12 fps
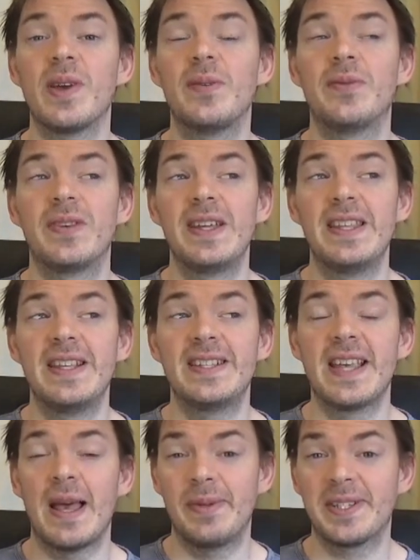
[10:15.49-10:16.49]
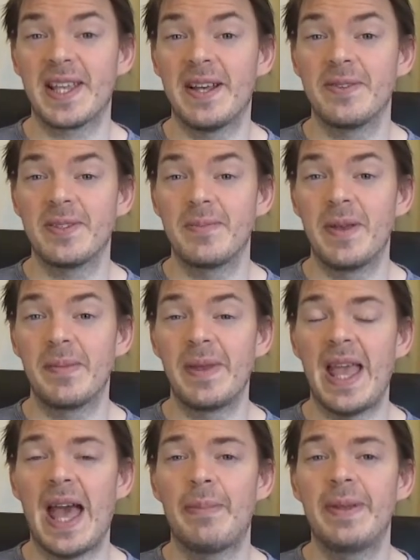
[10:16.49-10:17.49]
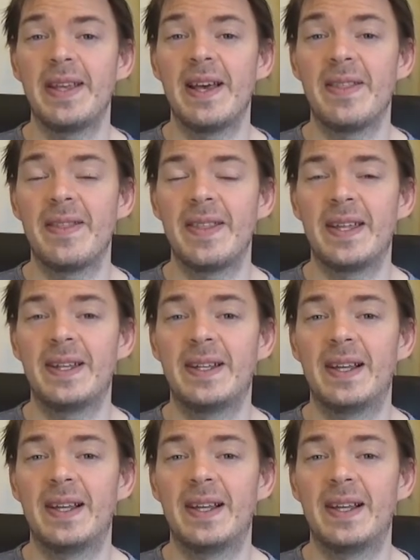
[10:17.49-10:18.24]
Hopefully these Happy Scouts will make me happier than